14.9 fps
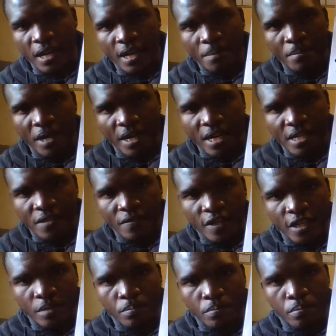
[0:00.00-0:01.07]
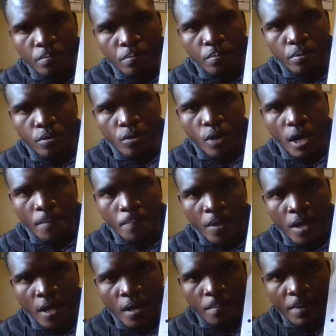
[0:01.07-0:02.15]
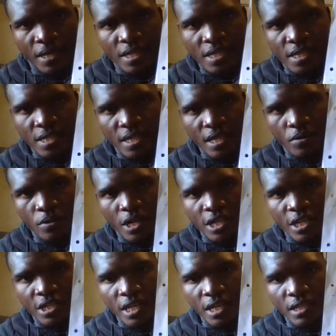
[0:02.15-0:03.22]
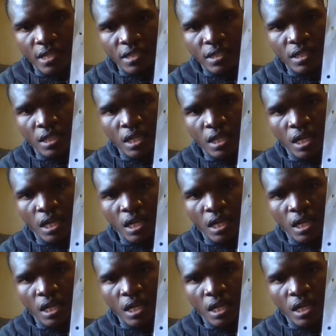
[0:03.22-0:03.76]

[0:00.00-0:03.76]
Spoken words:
camera is very poor, but this is the question.